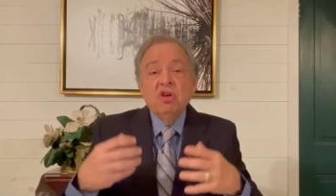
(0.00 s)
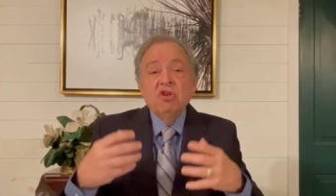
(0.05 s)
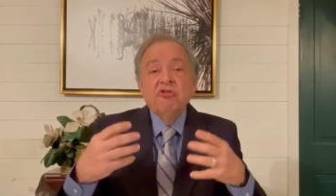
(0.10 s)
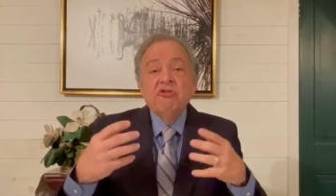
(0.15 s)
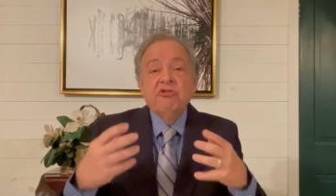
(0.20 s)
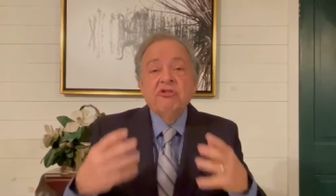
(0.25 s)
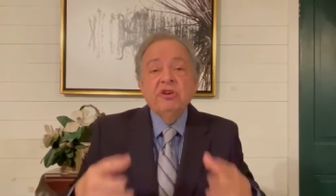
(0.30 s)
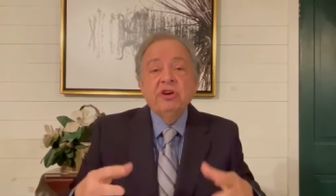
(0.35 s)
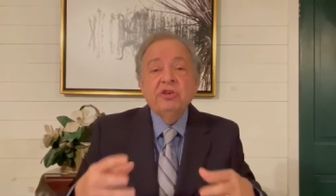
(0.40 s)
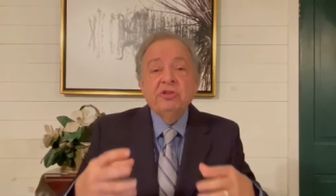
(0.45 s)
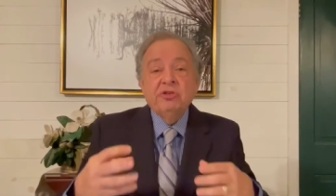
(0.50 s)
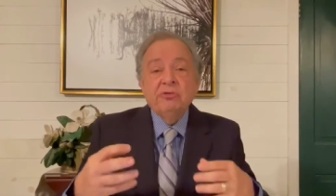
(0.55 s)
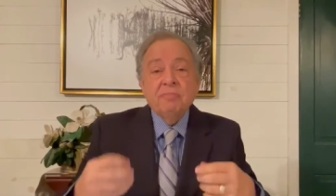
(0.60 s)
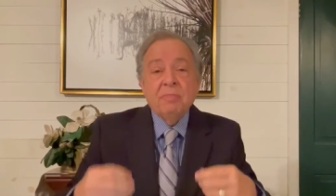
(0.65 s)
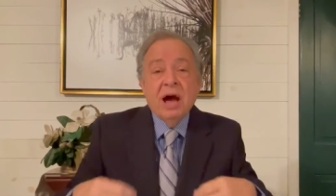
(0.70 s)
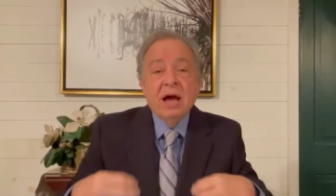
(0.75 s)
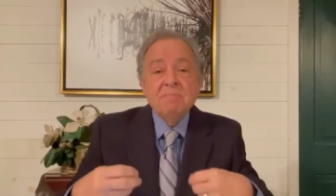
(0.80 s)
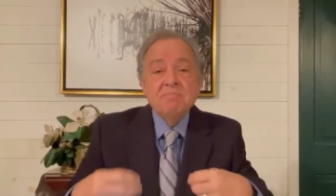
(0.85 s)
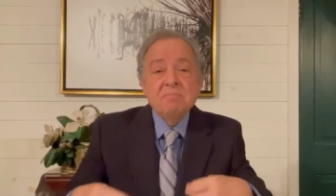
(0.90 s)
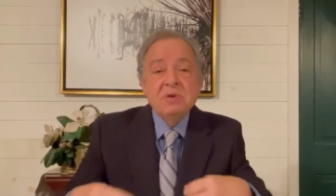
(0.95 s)
just
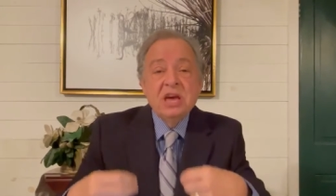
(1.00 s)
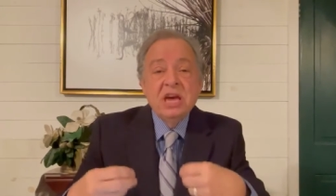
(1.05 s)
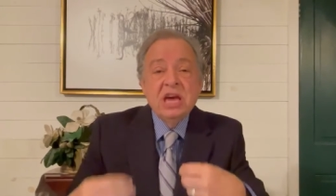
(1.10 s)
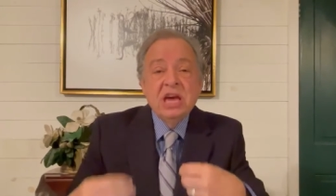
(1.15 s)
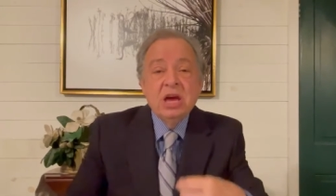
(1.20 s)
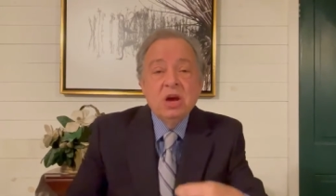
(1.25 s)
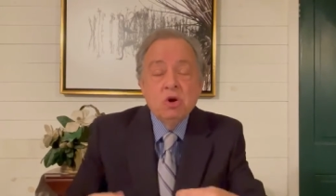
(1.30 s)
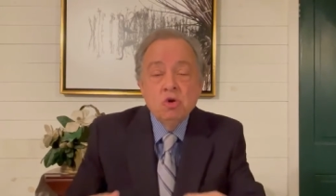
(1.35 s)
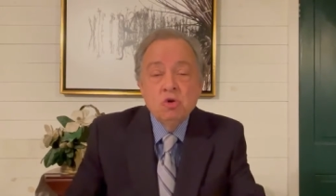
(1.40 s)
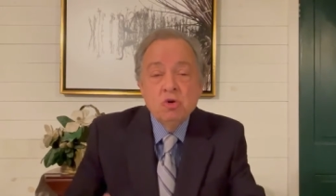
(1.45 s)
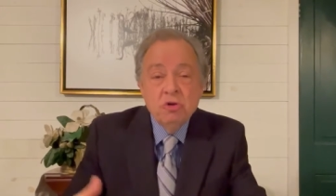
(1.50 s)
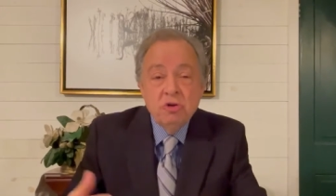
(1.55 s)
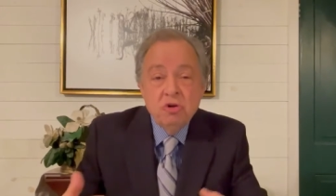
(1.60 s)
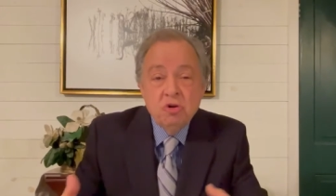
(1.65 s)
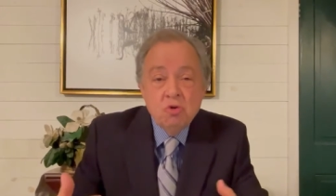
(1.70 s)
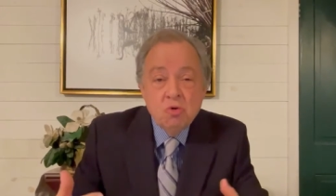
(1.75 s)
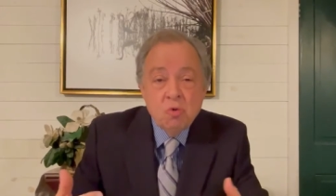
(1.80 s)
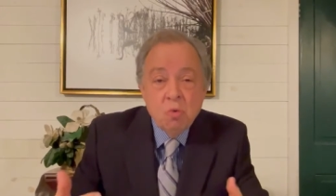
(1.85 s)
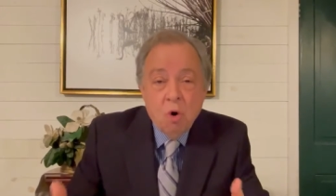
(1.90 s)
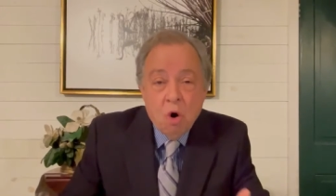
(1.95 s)
by being who
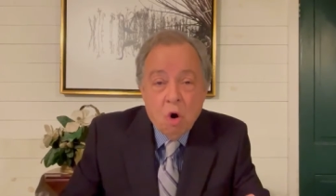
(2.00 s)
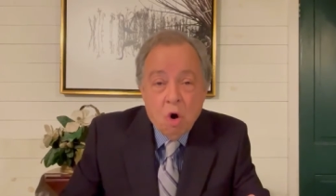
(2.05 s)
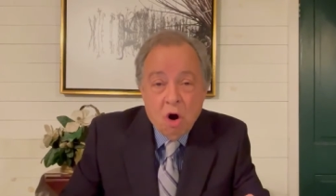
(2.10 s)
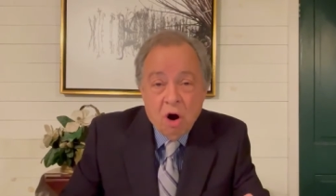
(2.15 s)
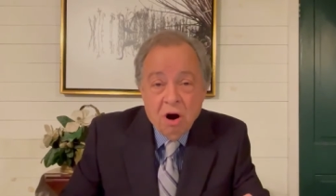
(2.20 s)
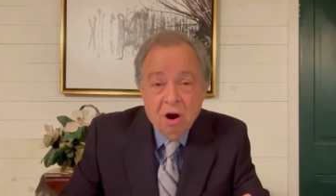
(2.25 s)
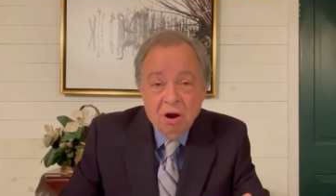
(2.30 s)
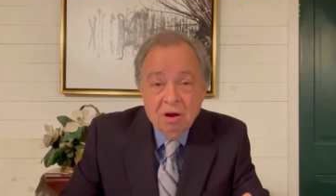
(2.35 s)
you are,